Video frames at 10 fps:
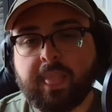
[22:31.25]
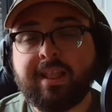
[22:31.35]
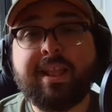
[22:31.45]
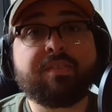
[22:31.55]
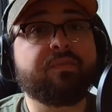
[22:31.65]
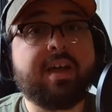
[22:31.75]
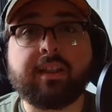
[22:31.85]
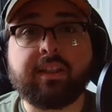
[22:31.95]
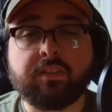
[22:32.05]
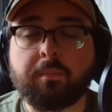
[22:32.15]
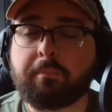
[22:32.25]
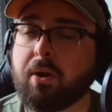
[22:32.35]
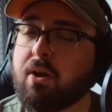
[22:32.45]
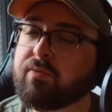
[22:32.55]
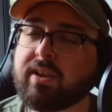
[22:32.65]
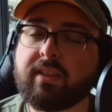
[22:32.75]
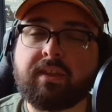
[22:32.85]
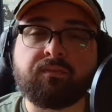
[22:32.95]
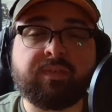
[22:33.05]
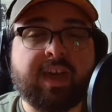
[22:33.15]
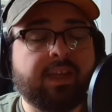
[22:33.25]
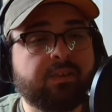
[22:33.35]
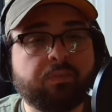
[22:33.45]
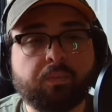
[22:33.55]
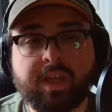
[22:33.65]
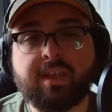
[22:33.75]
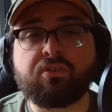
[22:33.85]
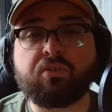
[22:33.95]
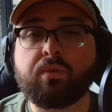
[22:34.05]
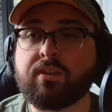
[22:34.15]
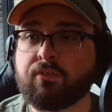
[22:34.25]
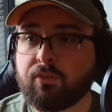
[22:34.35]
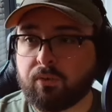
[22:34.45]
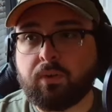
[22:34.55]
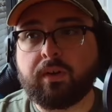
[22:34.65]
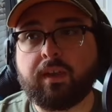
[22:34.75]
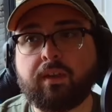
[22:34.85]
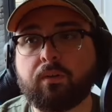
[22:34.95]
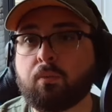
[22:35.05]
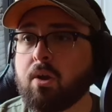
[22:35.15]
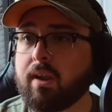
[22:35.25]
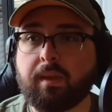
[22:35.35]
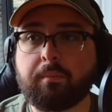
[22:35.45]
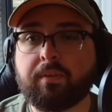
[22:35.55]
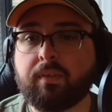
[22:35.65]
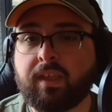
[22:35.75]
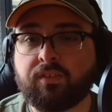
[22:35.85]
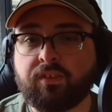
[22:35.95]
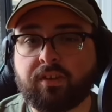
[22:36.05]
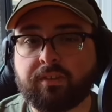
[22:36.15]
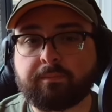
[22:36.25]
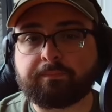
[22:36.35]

And that's fine. That's a perfectly valid way to enjoy wargames. It's just,